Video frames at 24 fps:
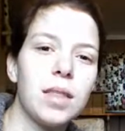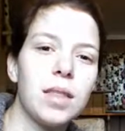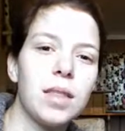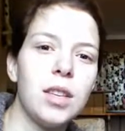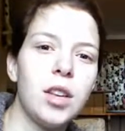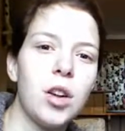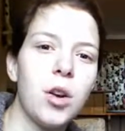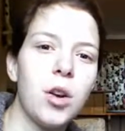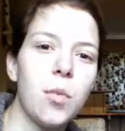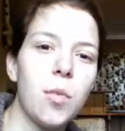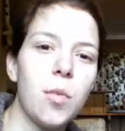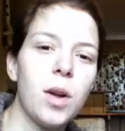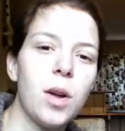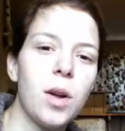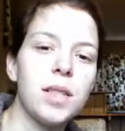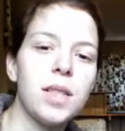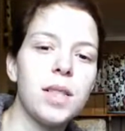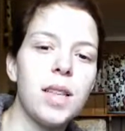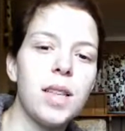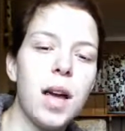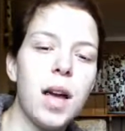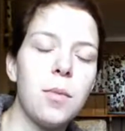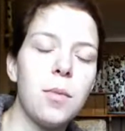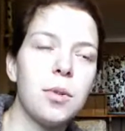your one
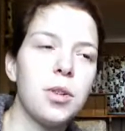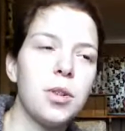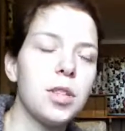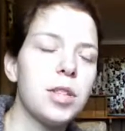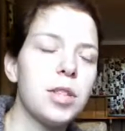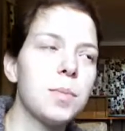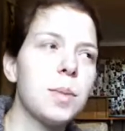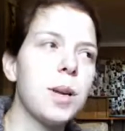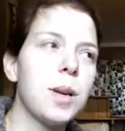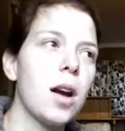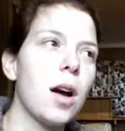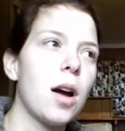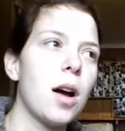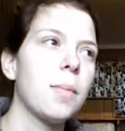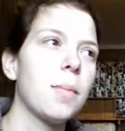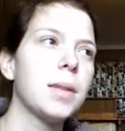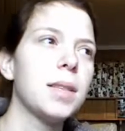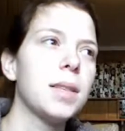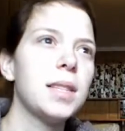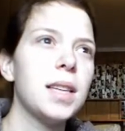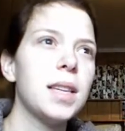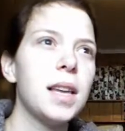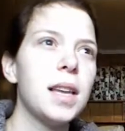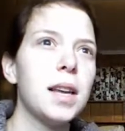side would just be
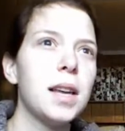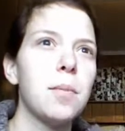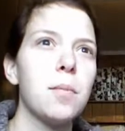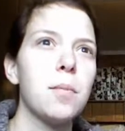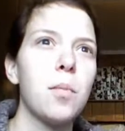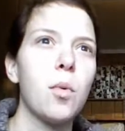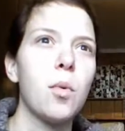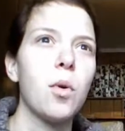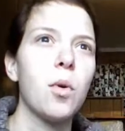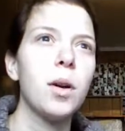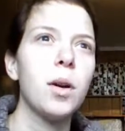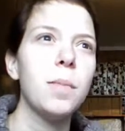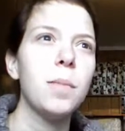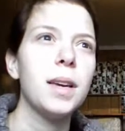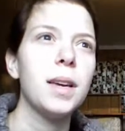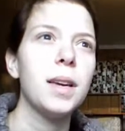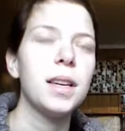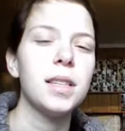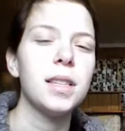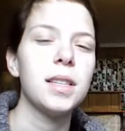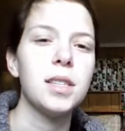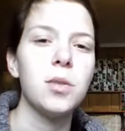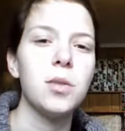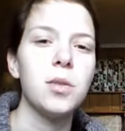compensating more
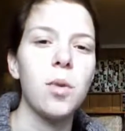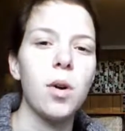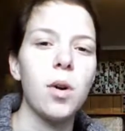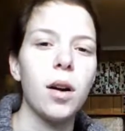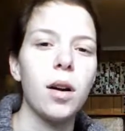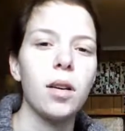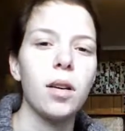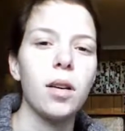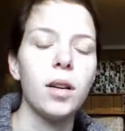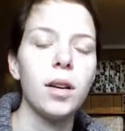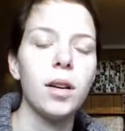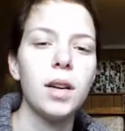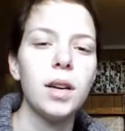because you aren't